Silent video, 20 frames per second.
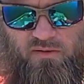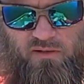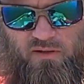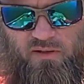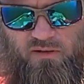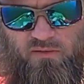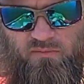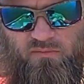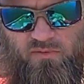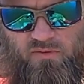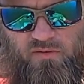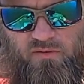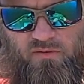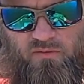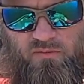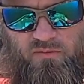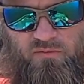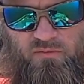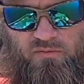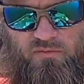and I don't
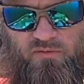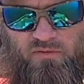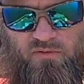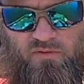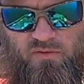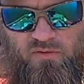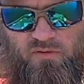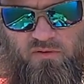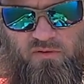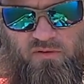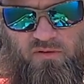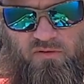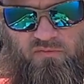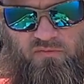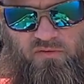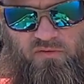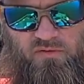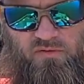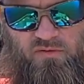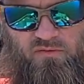know
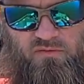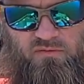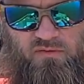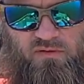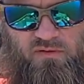if they're just